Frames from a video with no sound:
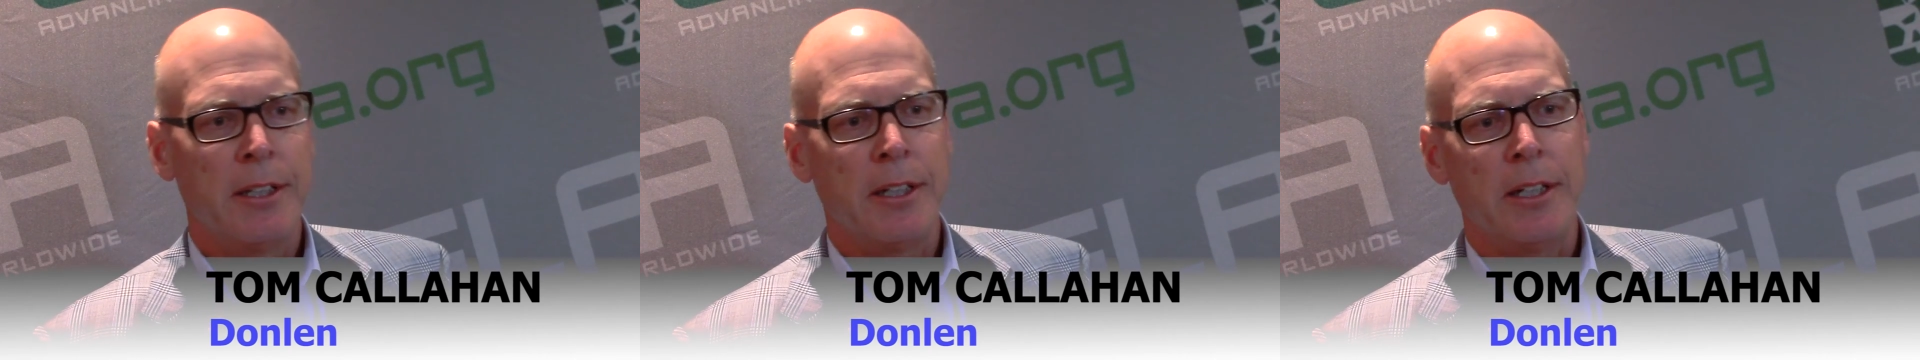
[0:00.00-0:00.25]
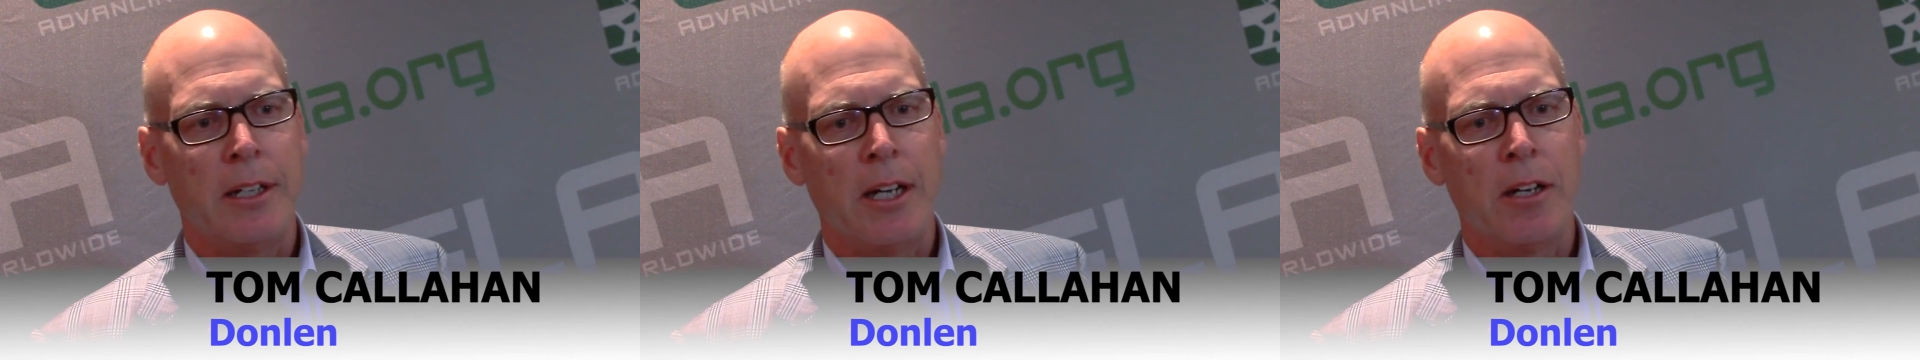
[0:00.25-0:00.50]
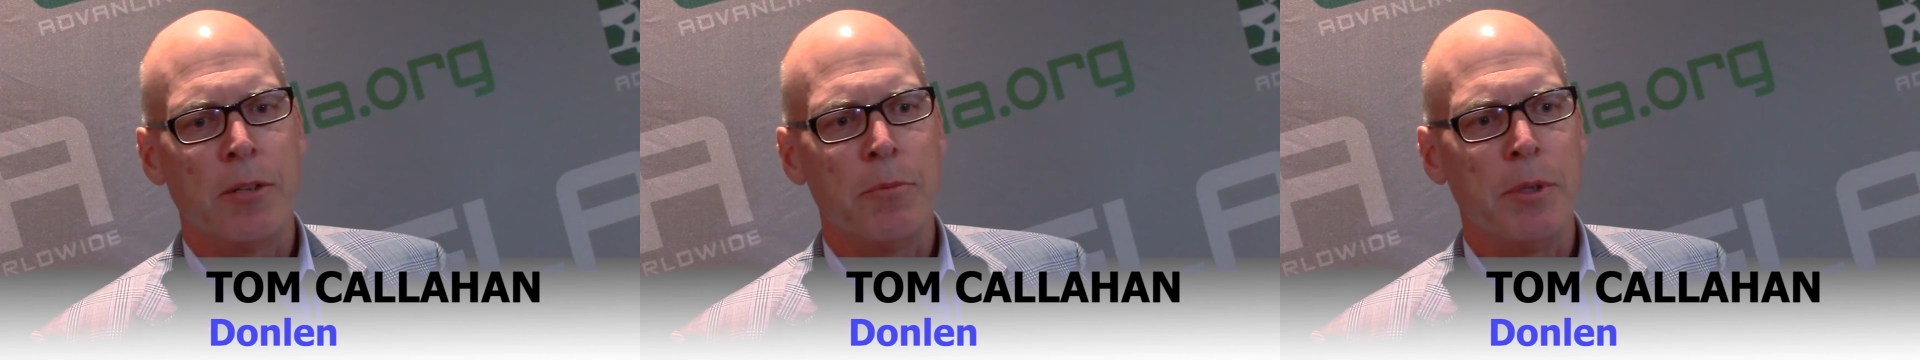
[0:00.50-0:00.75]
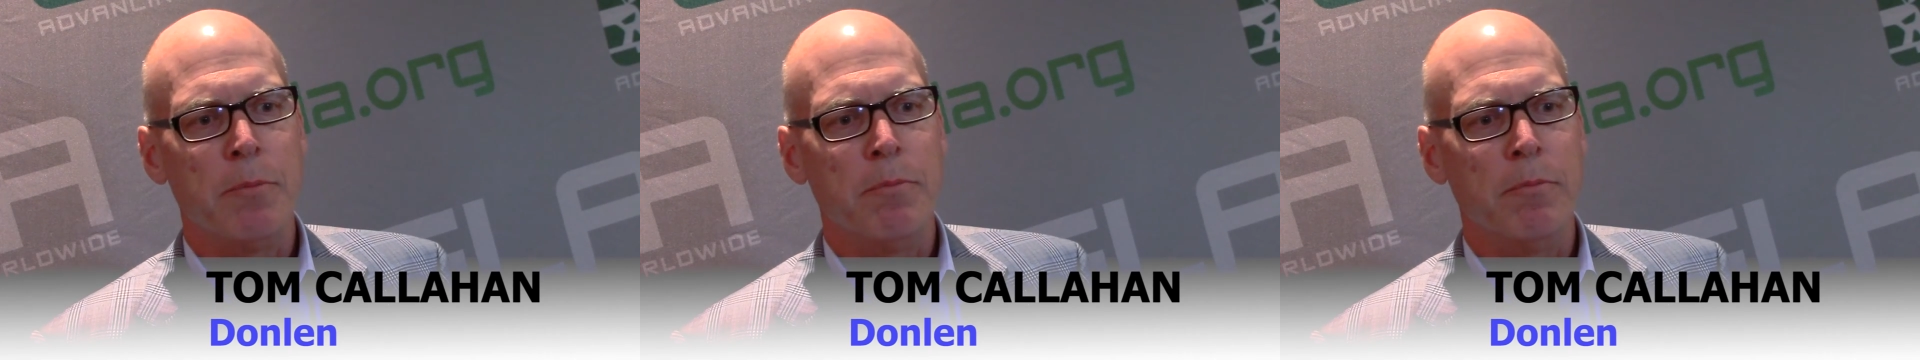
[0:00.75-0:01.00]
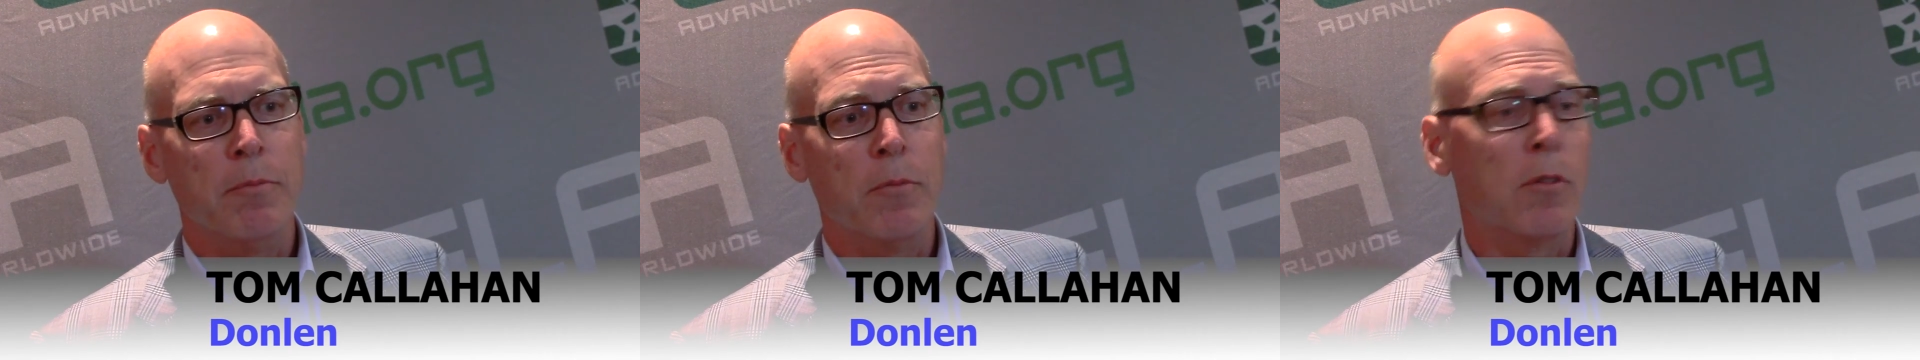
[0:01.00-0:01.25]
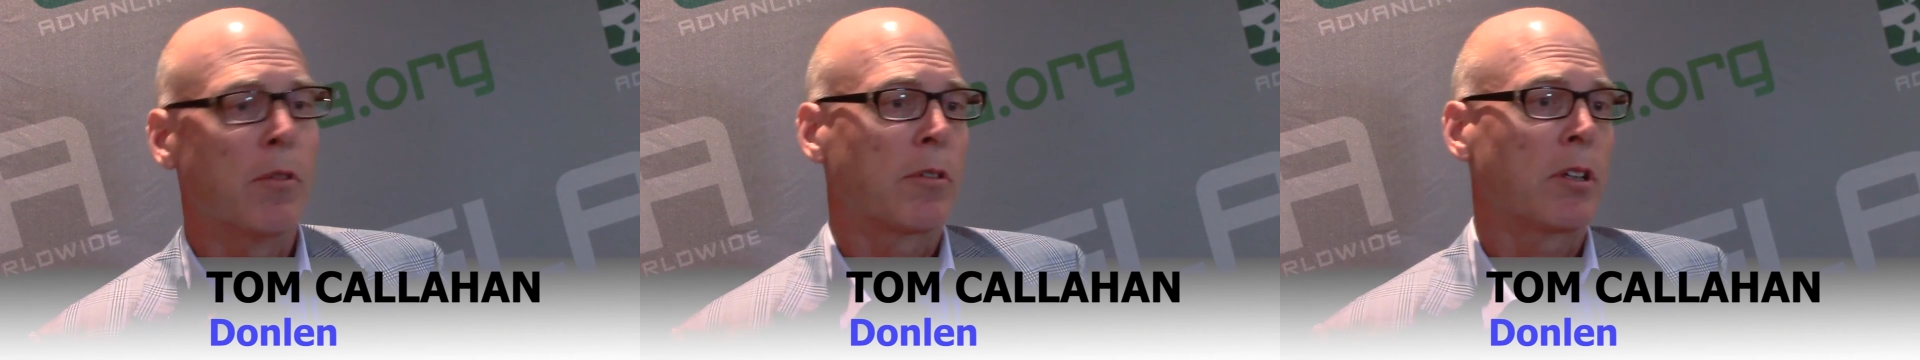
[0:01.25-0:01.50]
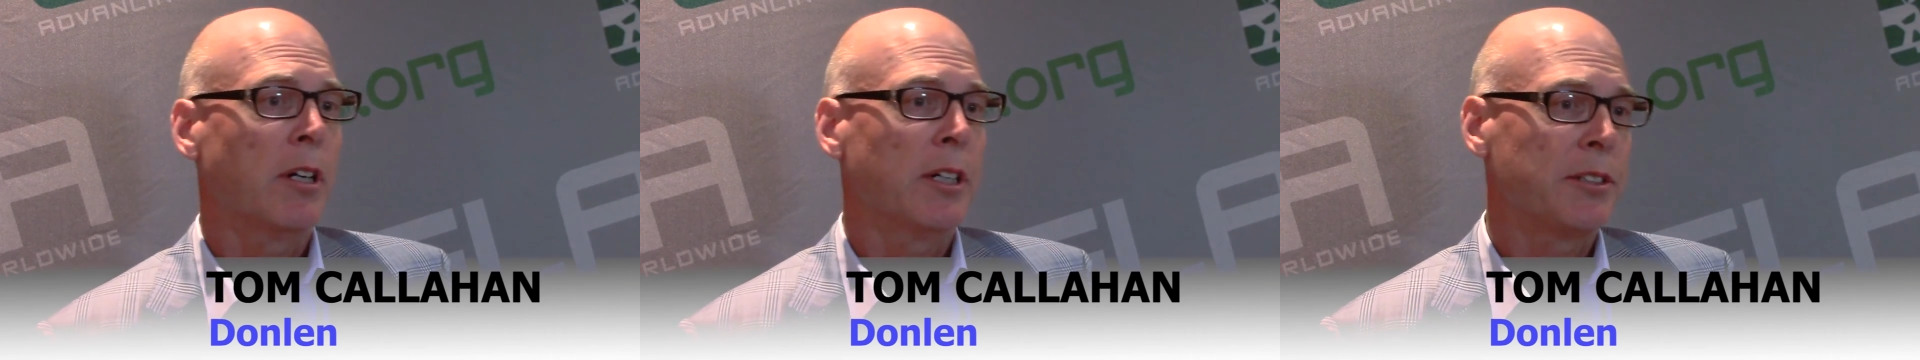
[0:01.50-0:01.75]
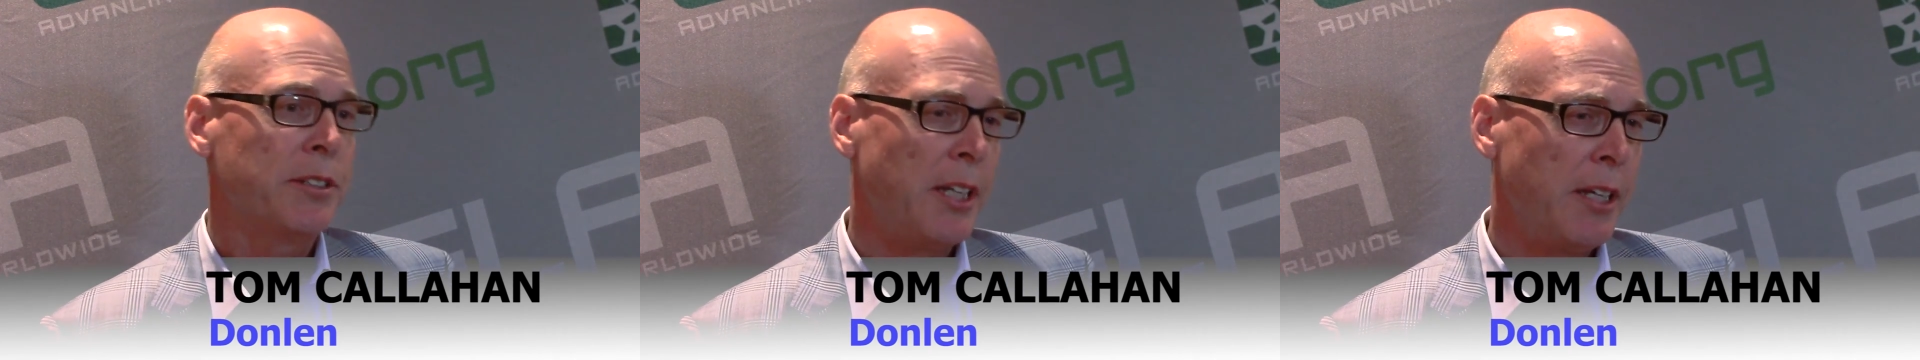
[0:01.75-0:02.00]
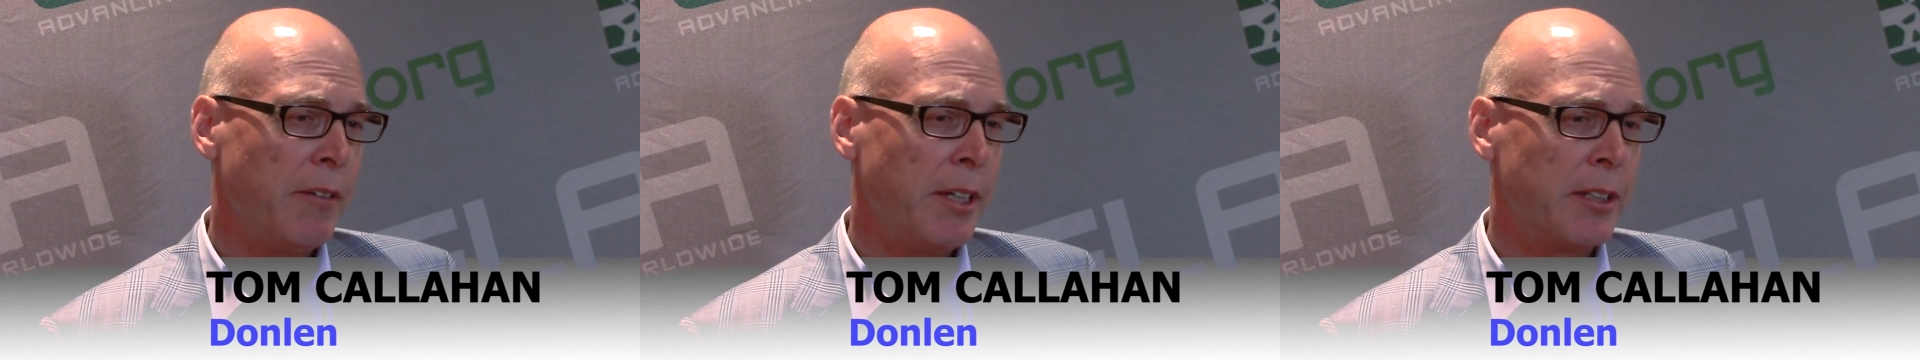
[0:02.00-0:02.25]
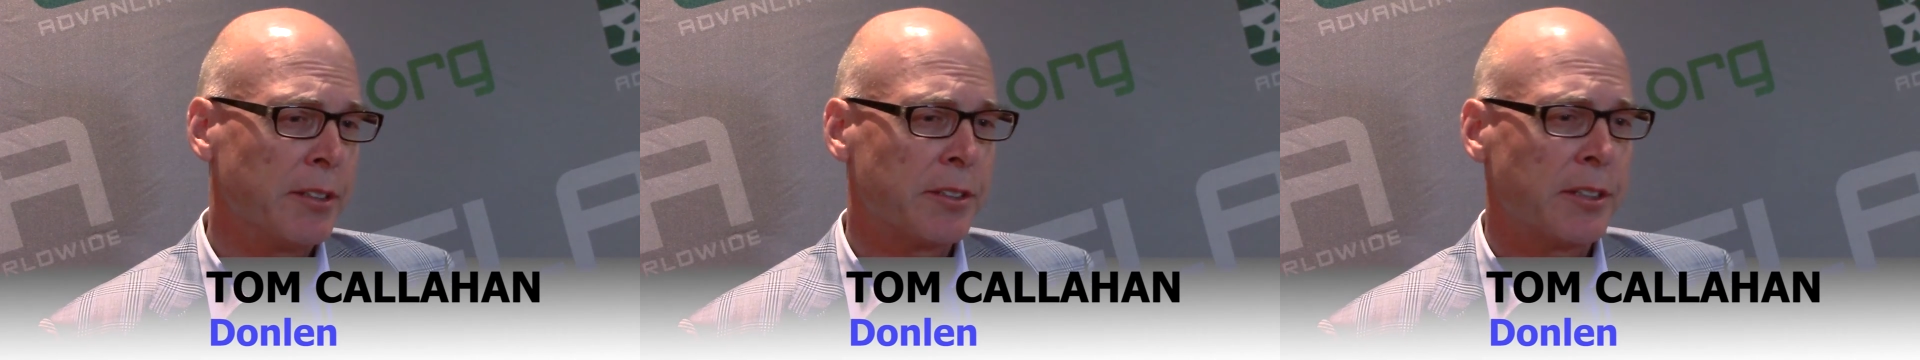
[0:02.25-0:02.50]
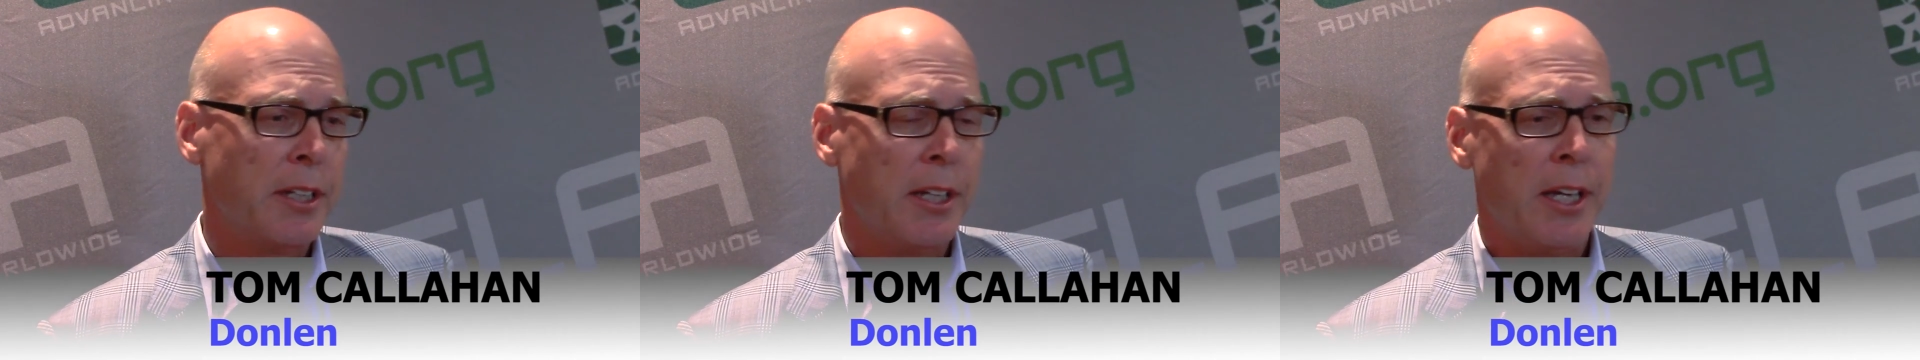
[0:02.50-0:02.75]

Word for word: how to be more cost savings,